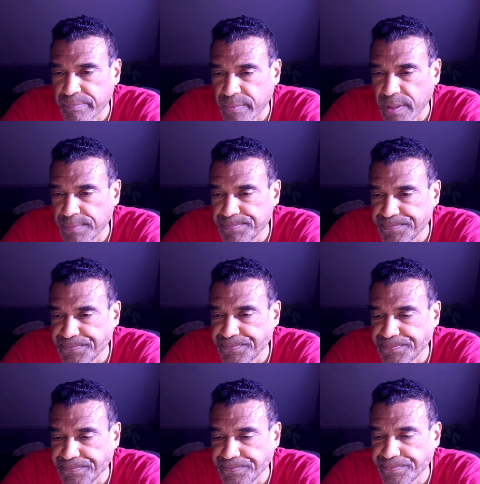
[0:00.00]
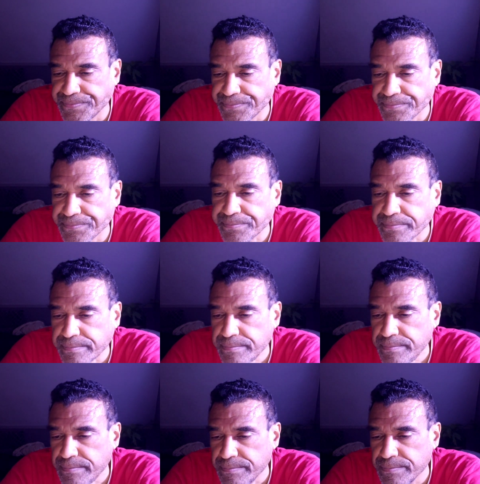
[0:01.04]

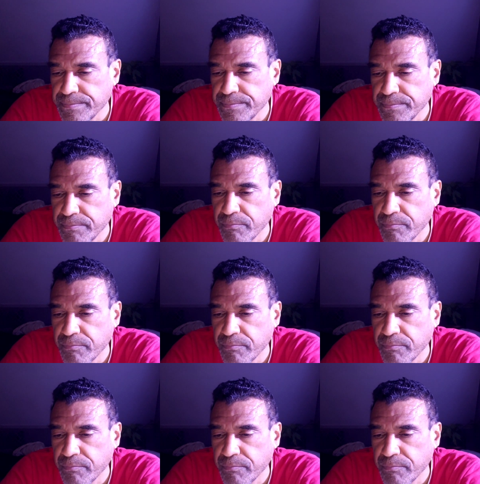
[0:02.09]
Nothing is said.